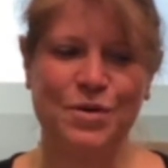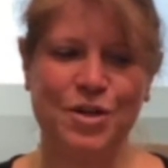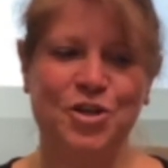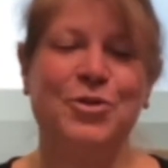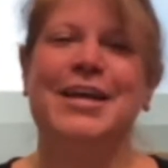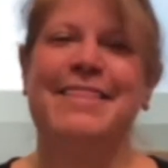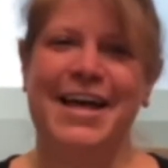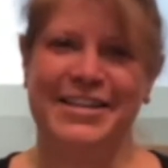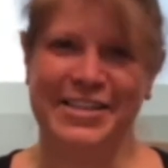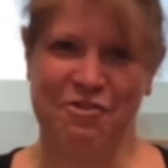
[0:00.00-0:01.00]
you don't get that
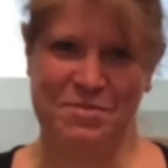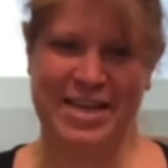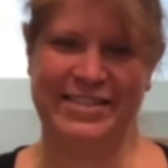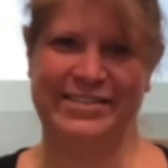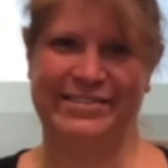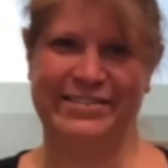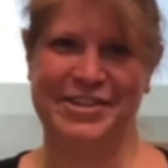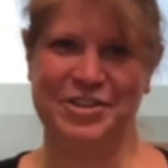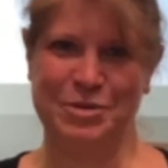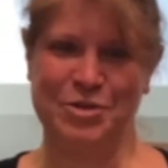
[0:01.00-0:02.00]
in a self-paced
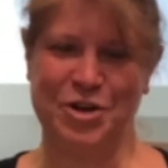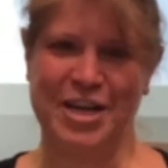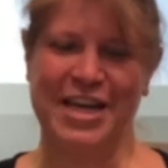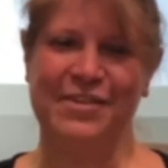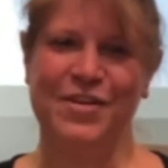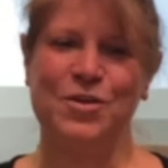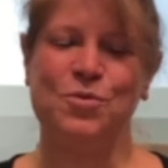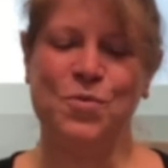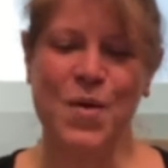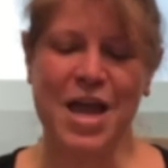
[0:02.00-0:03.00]
leadership journey,
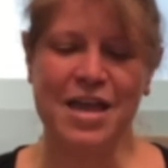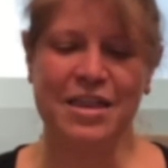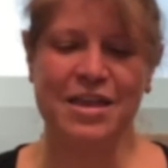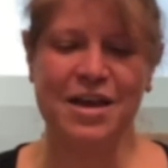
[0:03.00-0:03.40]
even with